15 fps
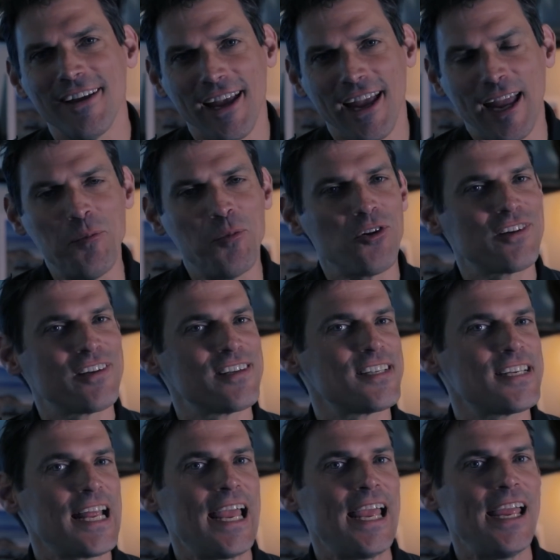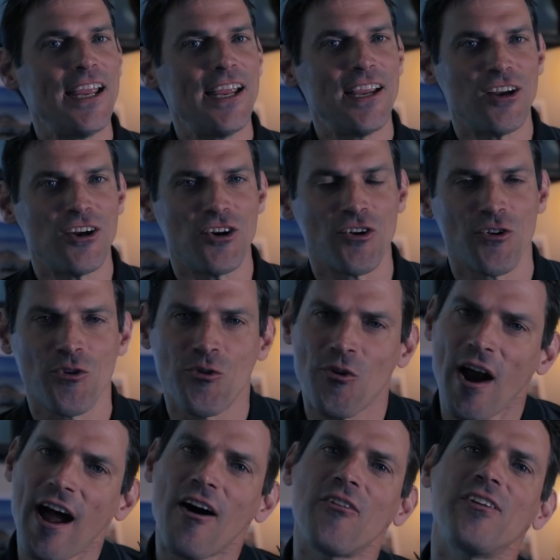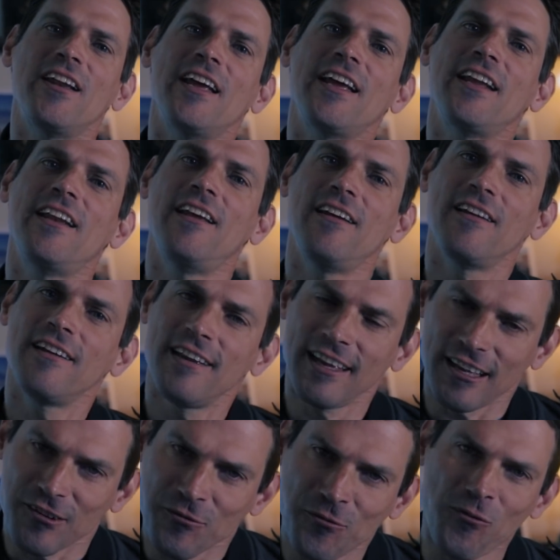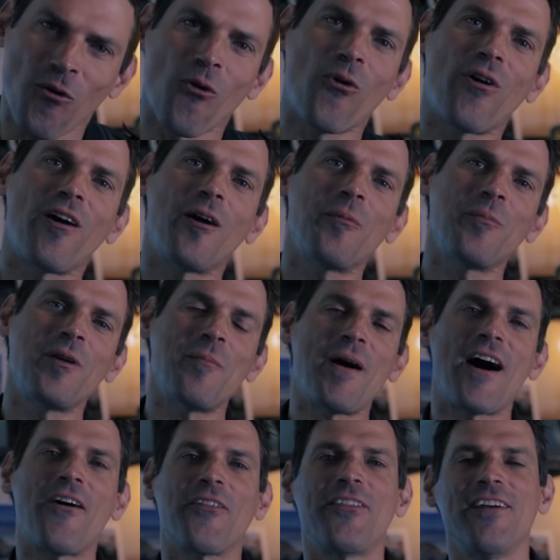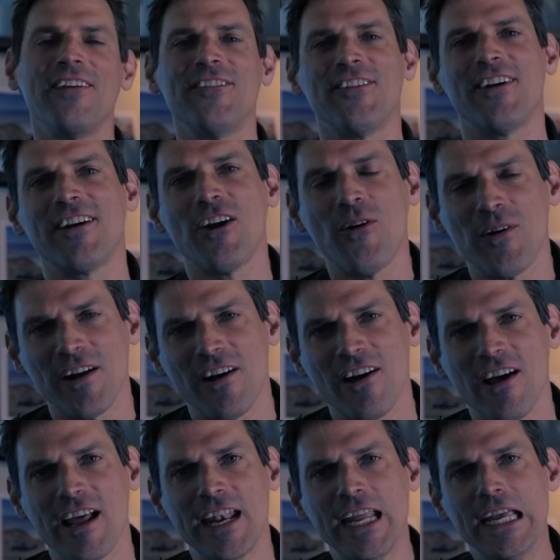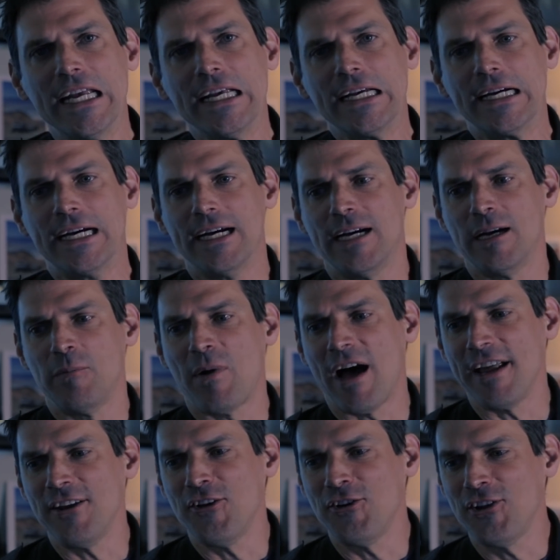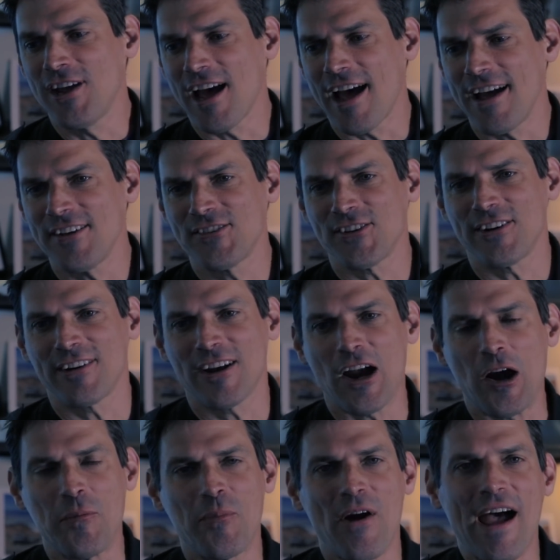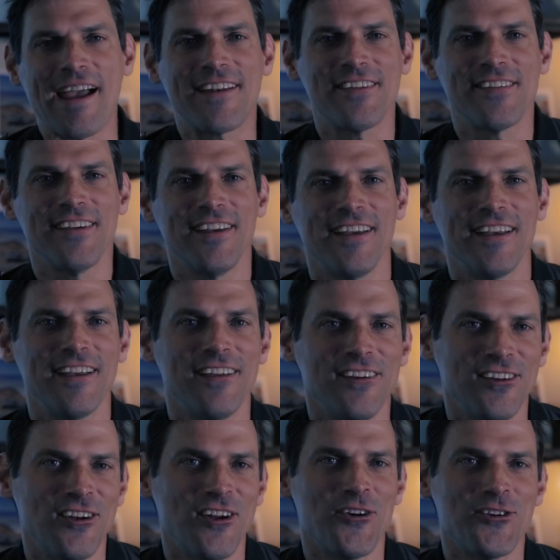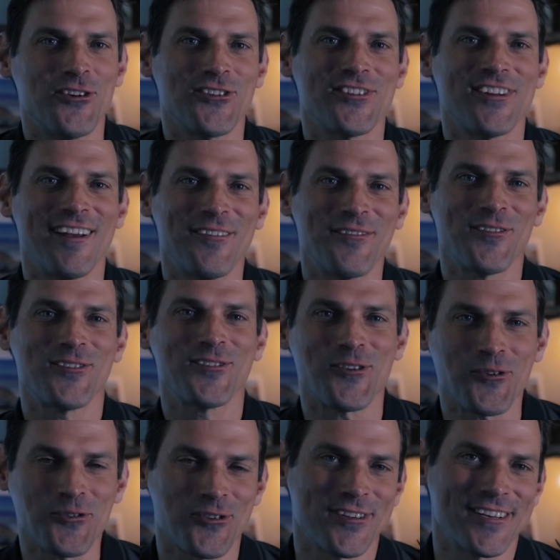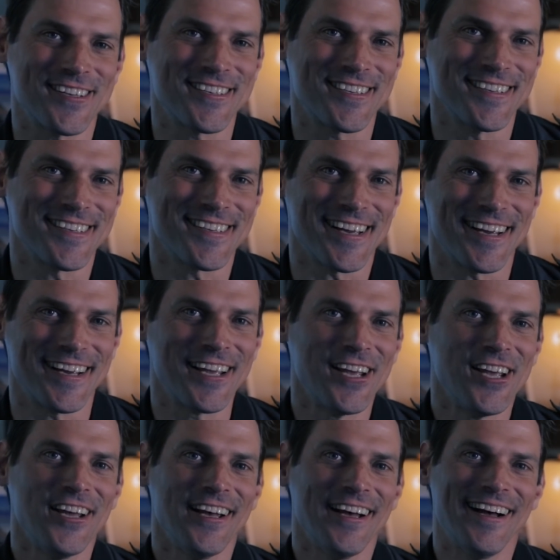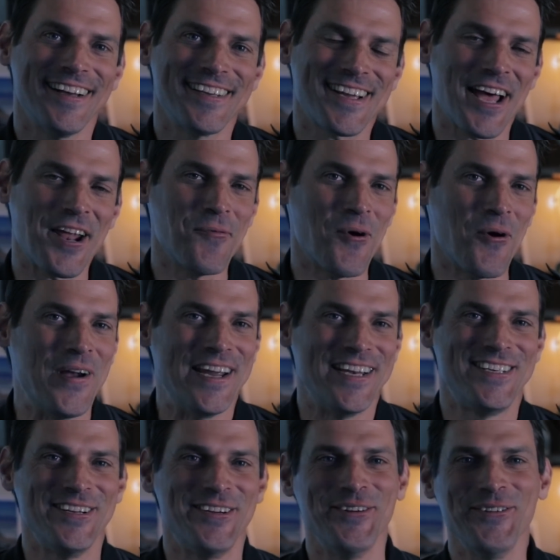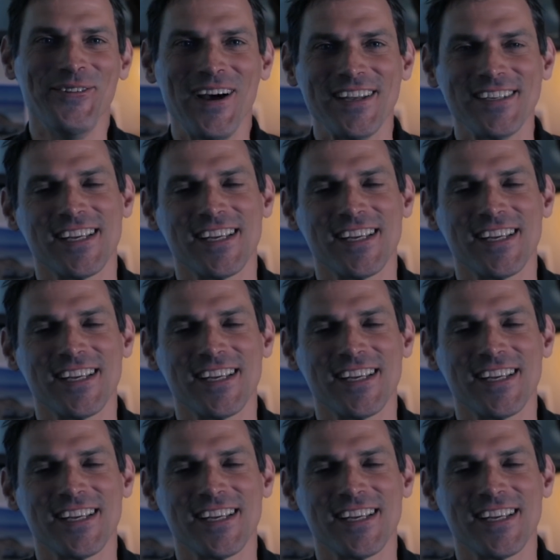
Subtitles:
able to stay grounded, informed about things that are going on. I know you guys are practicing, your safe social distancing. It's kind of what we do